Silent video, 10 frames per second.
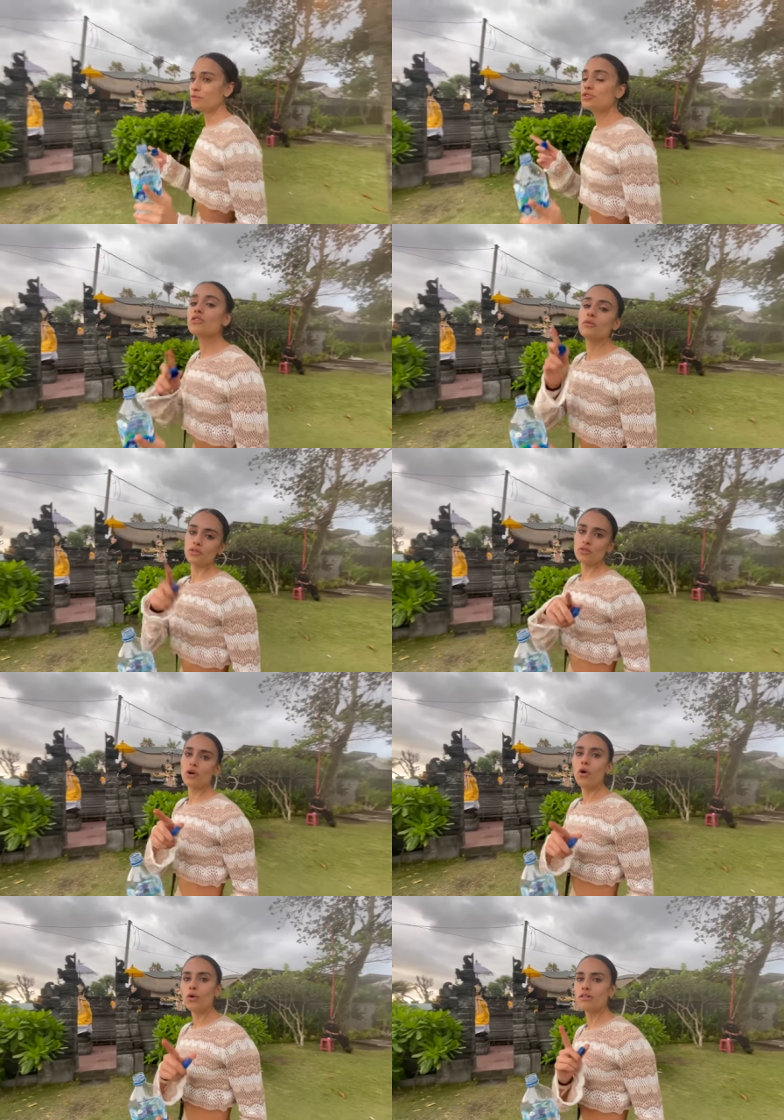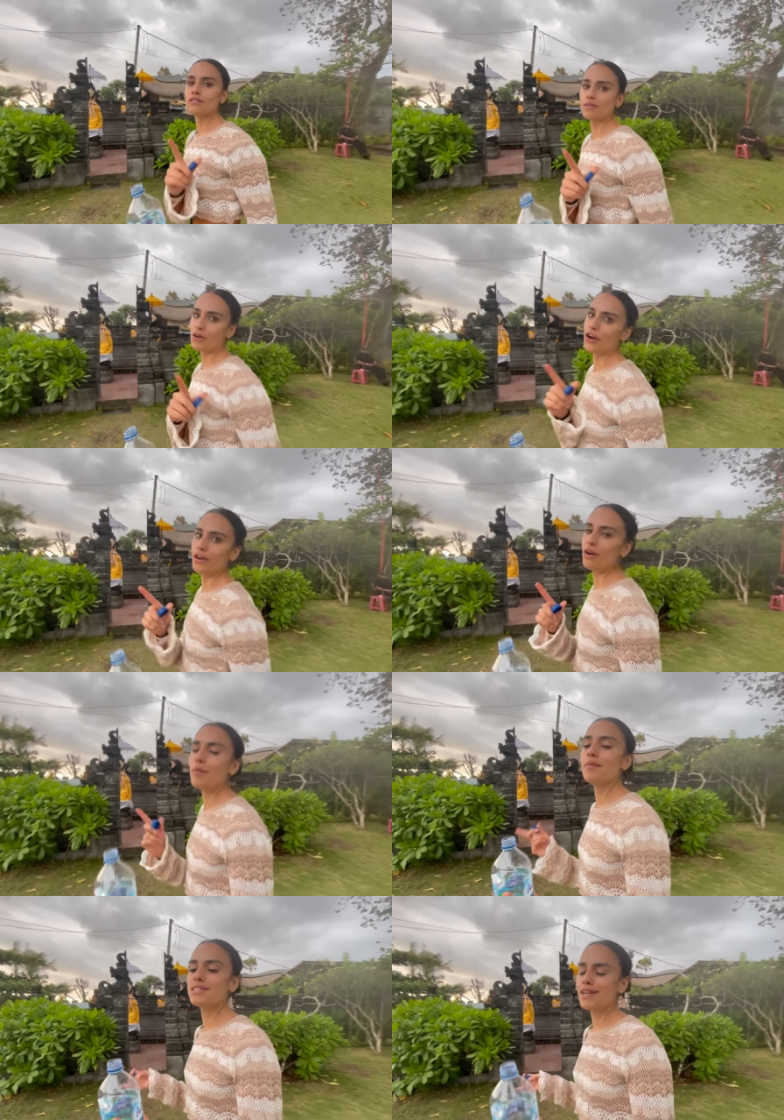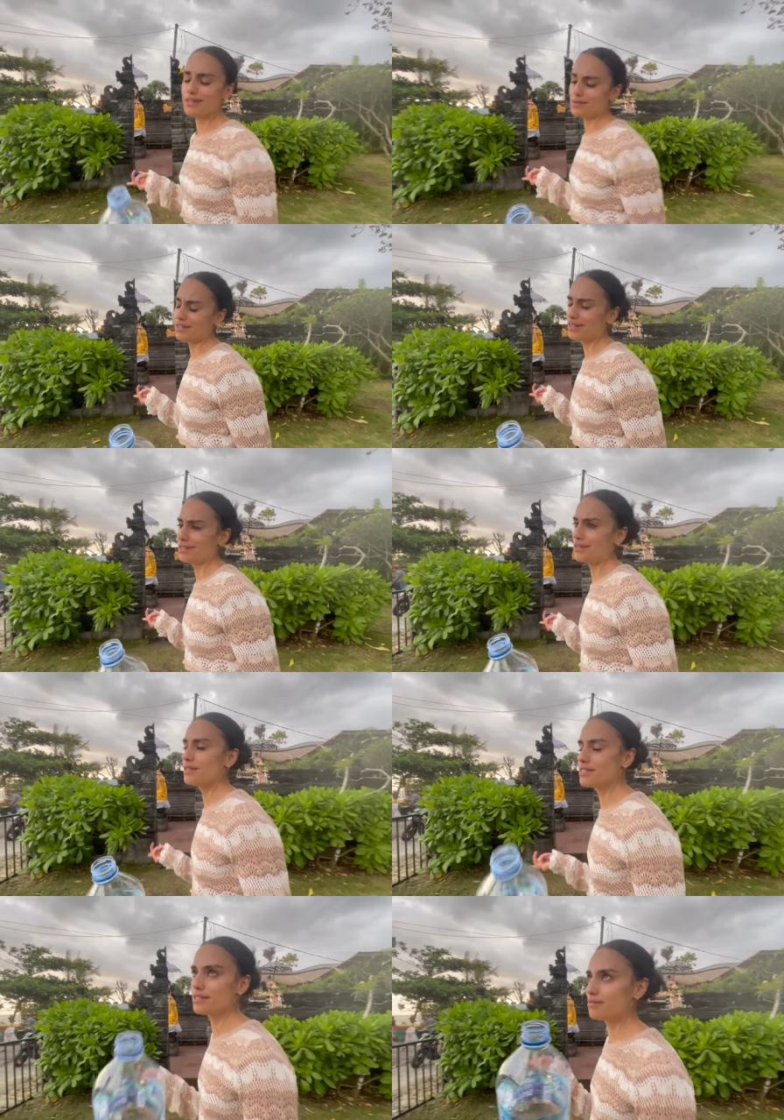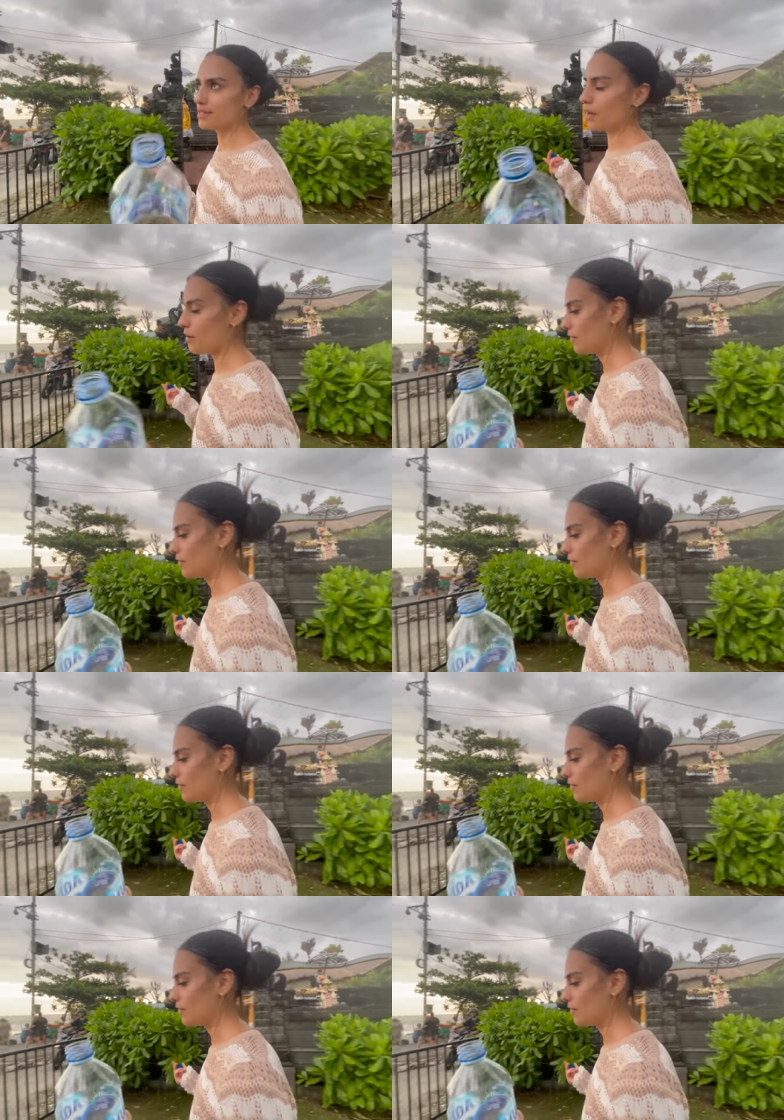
We'll do a haul tomorrow. Yeah. Or maybe tonight because we'll crack you. Let's just see how it